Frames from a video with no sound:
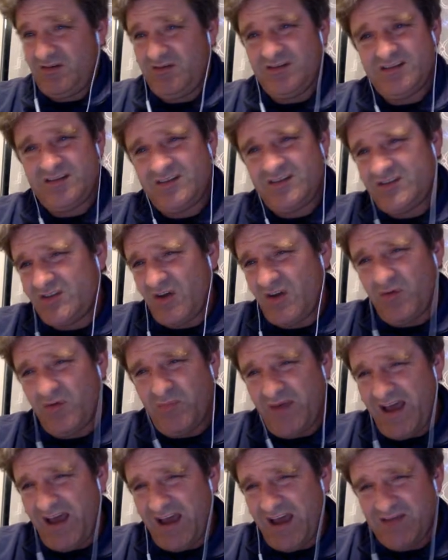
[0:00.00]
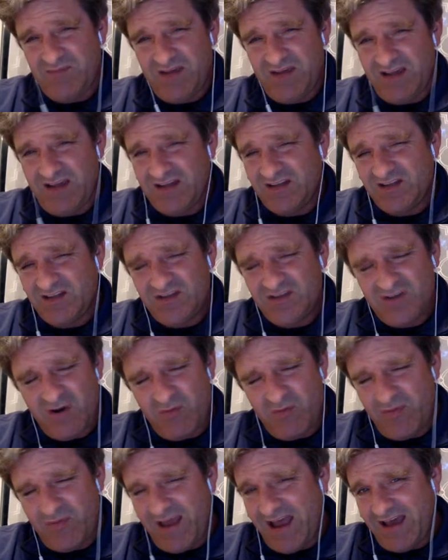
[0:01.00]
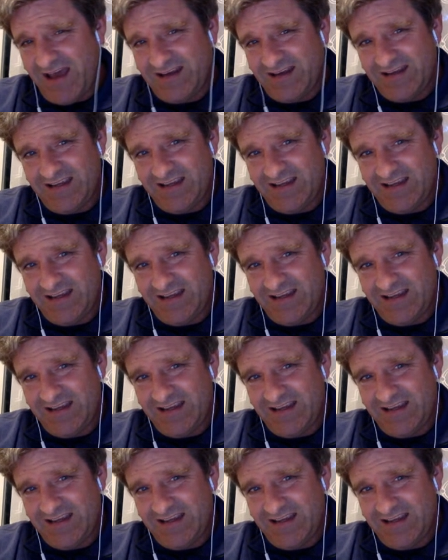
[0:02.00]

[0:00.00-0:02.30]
it's so bad, man. So bad.